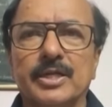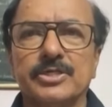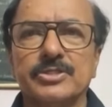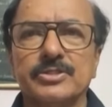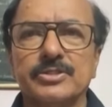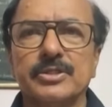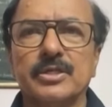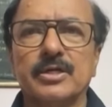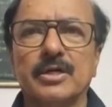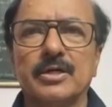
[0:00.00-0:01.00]
elections in
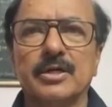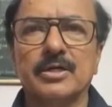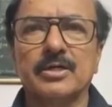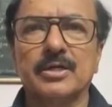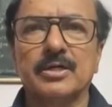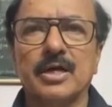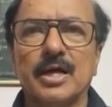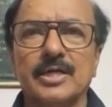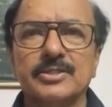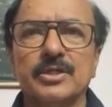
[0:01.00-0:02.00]
Karnataka.
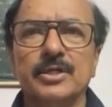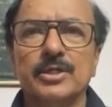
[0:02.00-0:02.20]
Karnataka has